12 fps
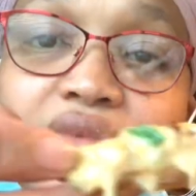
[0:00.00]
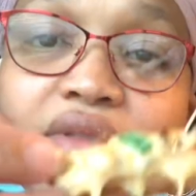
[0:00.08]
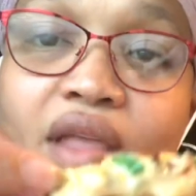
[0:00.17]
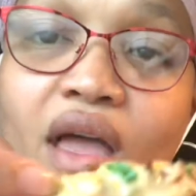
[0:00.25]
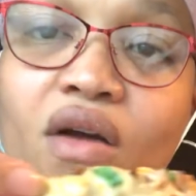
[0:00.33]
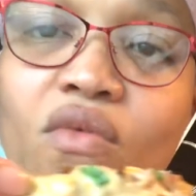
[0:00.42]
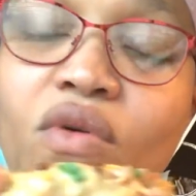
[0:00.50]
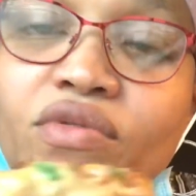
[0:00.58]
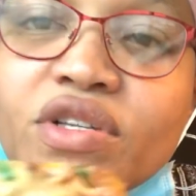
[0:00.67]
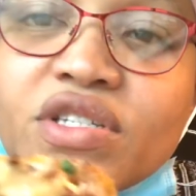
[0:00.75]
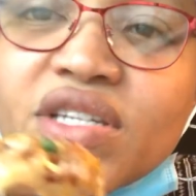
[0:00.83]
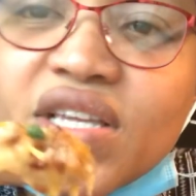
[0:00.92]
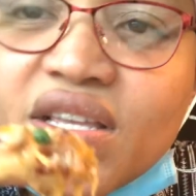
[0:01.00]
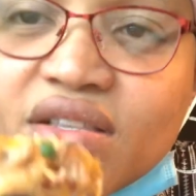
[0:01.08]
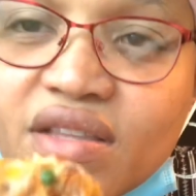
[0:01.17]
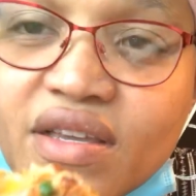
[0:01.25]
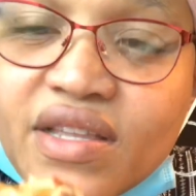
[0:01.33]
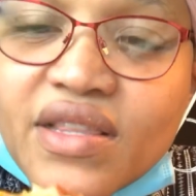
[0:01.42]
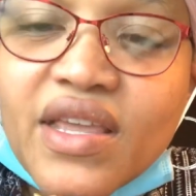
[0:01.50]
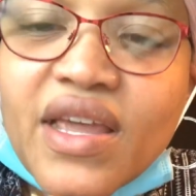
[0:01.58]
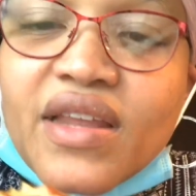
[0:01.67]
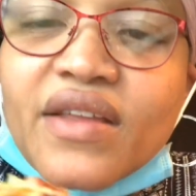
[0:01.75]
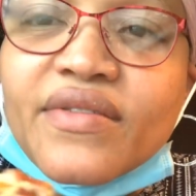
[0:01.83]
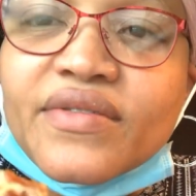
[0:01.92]
I want the cheese. Look at
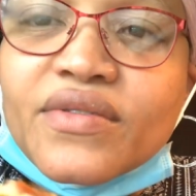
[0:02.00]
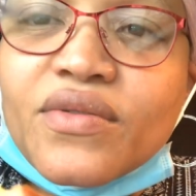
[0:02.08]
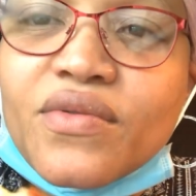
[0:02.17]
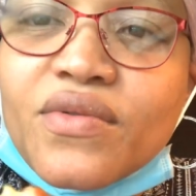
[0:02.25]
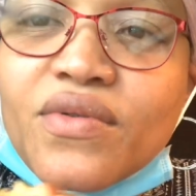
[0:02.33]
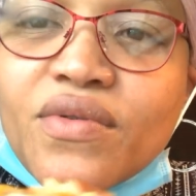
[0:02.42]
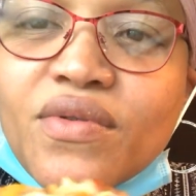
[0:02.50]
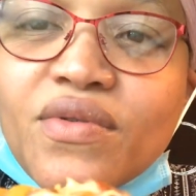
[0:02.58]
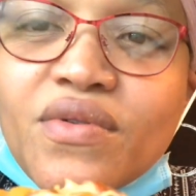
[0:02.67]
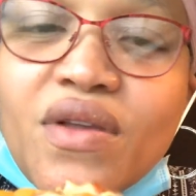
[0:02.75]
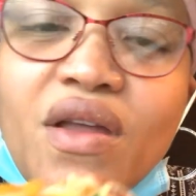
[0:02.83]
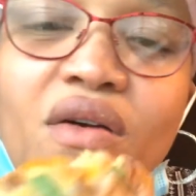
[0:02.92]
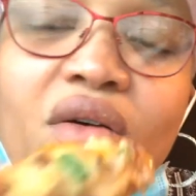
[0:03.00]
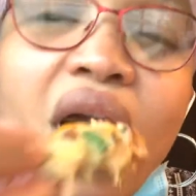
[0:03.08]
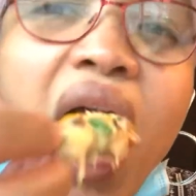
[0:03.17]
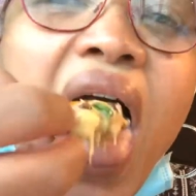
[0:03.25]
that. Oh, Lord.